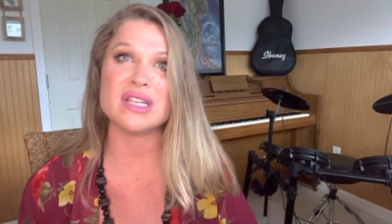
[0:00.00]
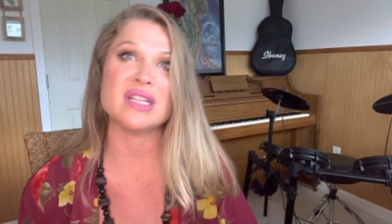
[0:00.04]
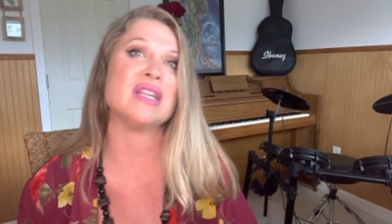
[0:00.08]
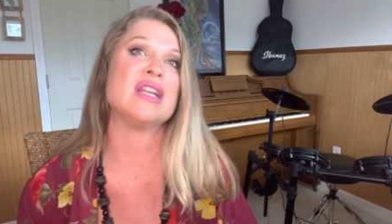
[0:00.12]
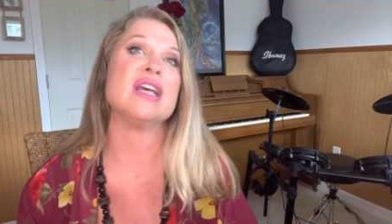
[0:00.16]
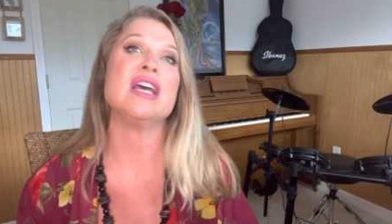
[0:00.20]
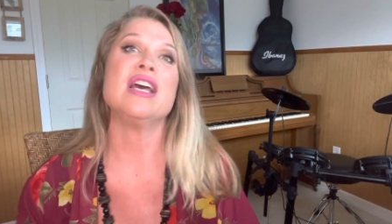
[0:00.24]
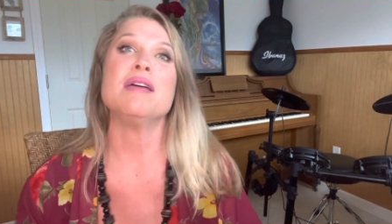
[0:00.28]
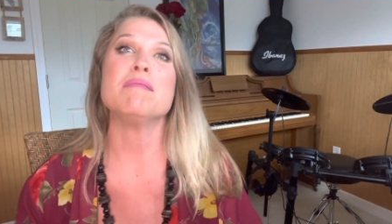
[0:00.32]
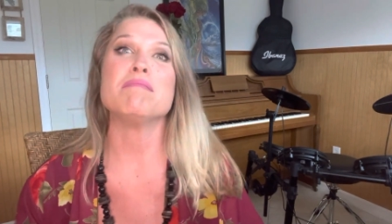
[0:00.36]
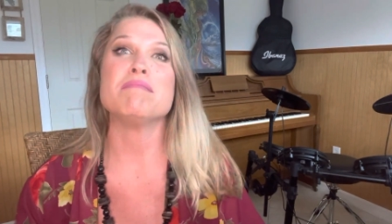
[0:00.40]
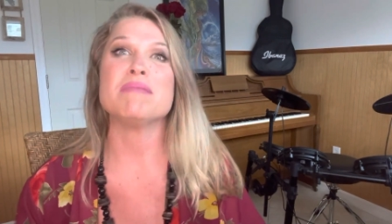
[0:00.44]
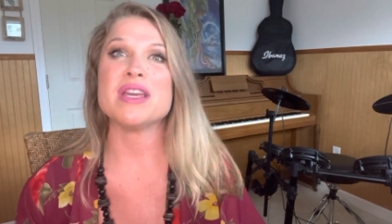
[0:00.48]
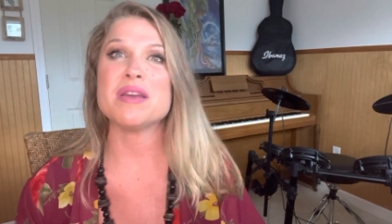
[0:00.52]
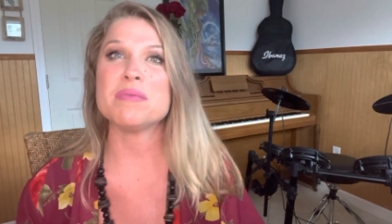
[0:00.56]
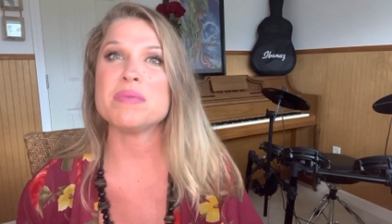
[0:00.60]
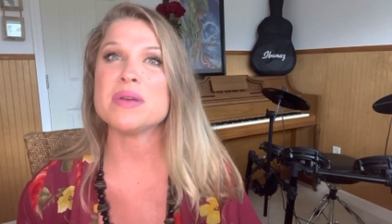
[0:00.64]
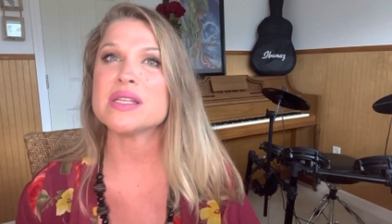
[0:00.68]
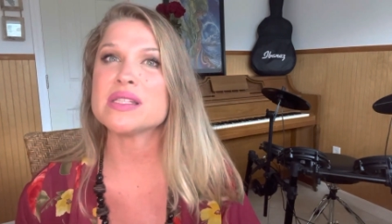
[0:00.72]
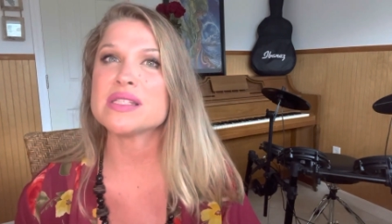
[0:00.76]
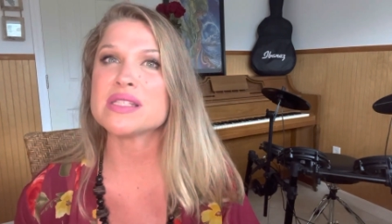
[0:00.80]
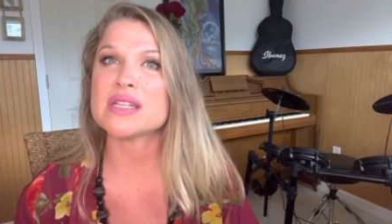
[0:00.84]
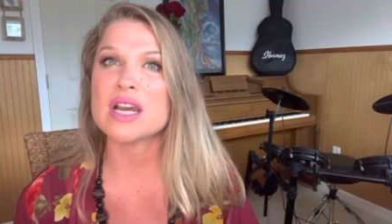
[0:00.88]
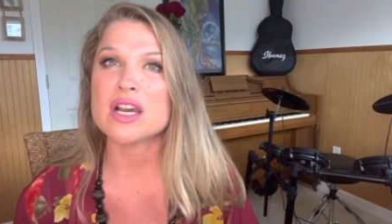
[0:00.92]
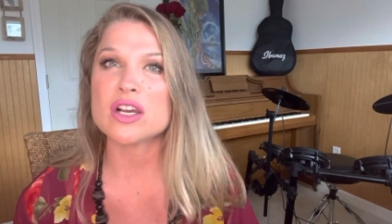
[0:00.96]
and maybe
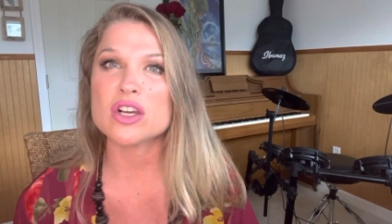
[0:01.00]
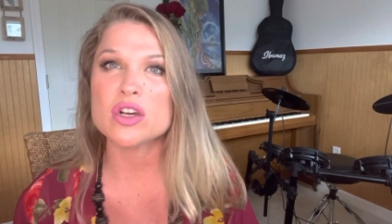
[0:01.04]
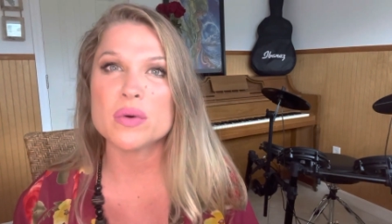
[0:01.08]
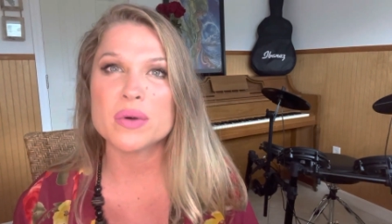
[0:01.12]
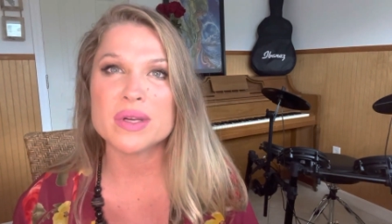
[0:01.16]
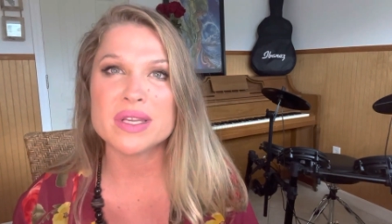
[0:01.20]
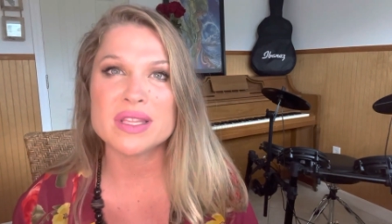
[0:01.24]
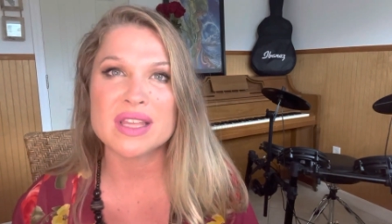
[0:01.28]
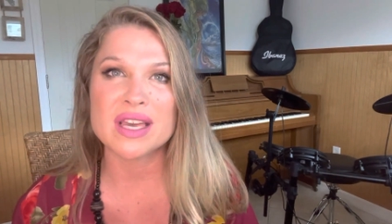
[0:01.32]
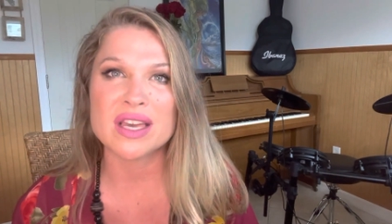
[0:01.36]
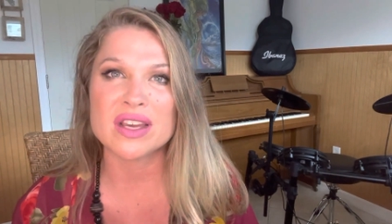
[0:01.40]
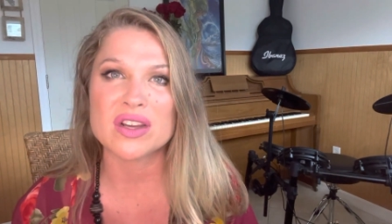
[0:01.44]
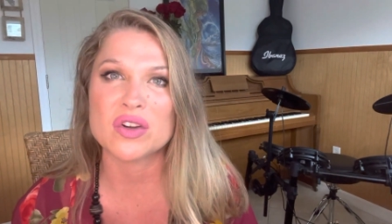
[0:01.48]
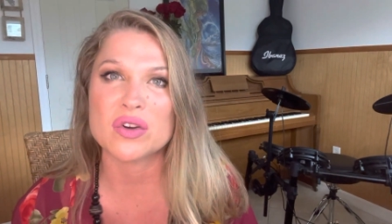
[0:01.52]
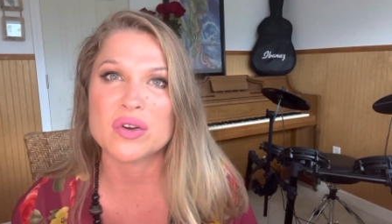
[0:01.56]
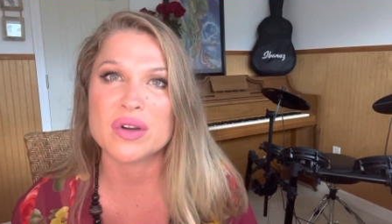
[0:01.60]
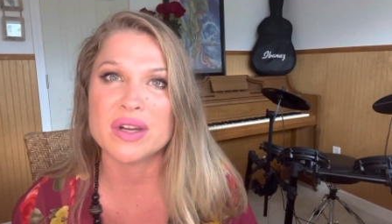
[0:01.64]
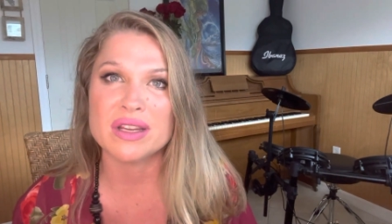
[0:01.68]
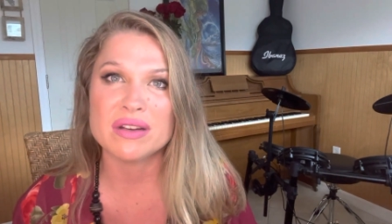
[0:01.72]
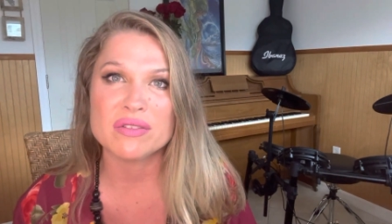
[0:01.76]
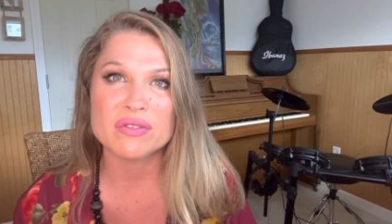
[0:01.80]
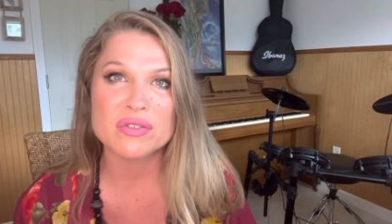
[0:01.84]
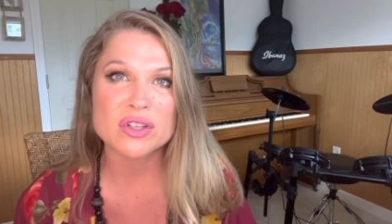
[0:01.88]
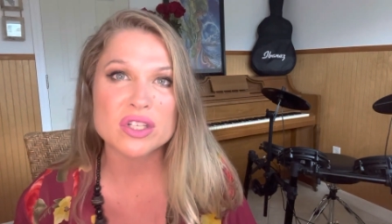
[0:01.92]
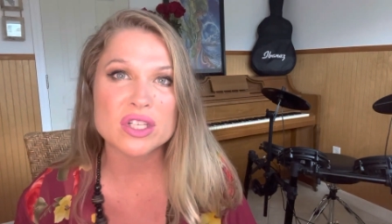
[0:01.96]
it's not going that
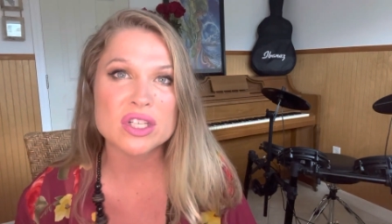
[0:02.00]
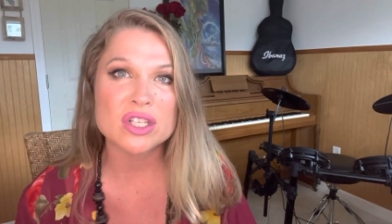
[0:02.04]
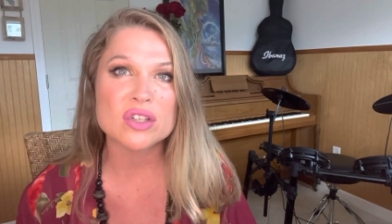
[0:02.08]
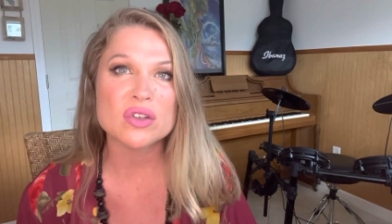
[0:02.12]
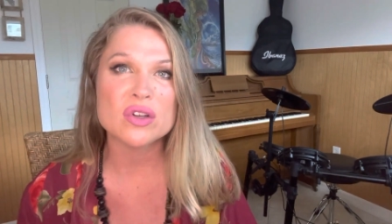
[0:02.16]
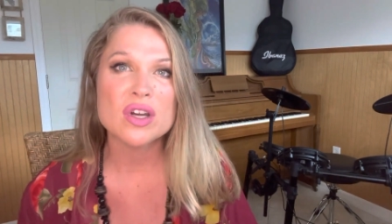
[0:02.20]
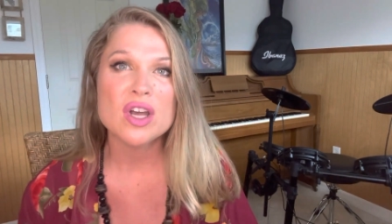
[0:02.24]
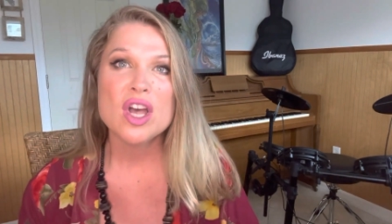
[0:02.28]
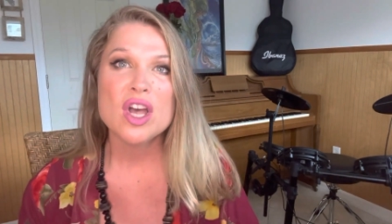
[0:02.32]
great for you,